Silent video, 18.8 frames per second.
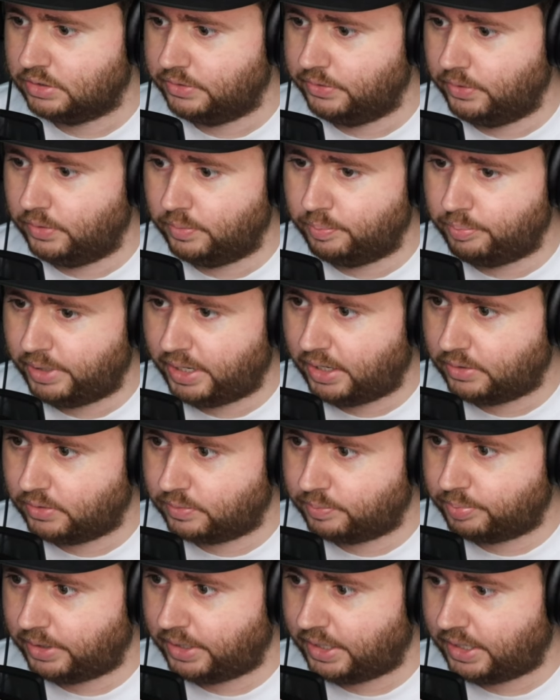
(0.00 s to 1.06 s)
no battle
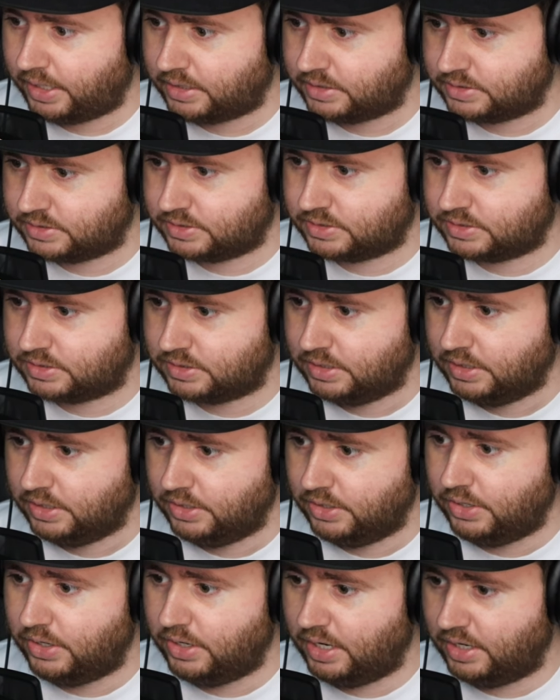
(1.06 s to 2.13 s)
pass, yep,
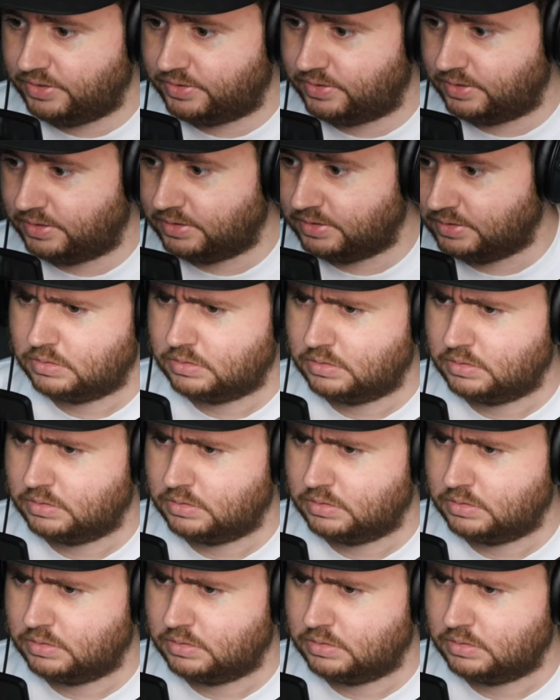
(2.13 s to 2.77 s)
nothing. nothing.